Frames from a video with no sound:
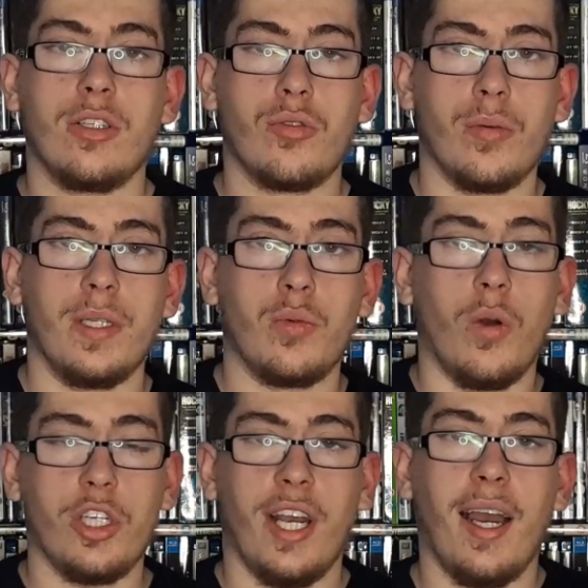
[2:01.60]
Scrooge's
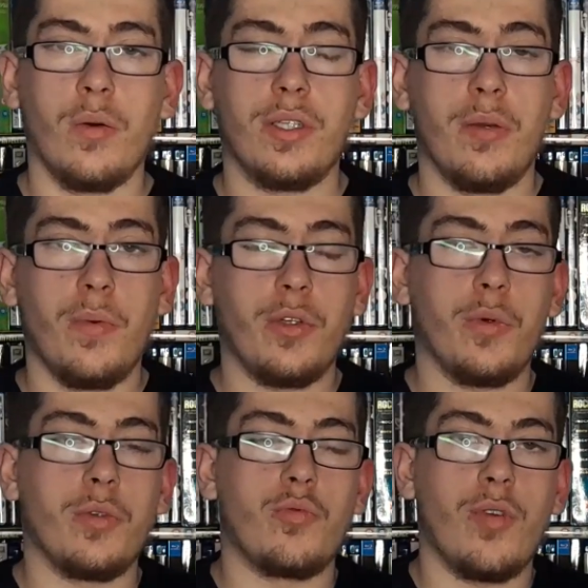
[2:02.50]
wash house, in which
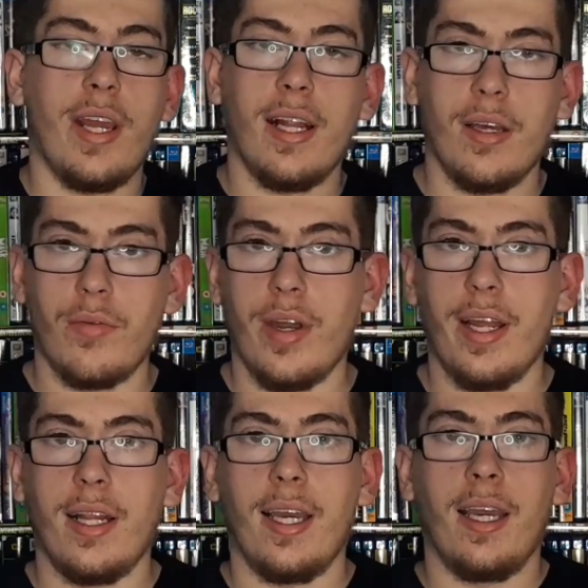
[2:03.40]
was really,
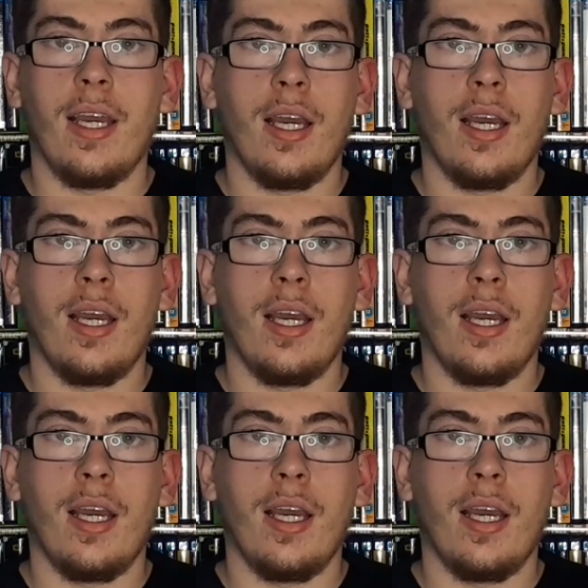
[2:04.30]
really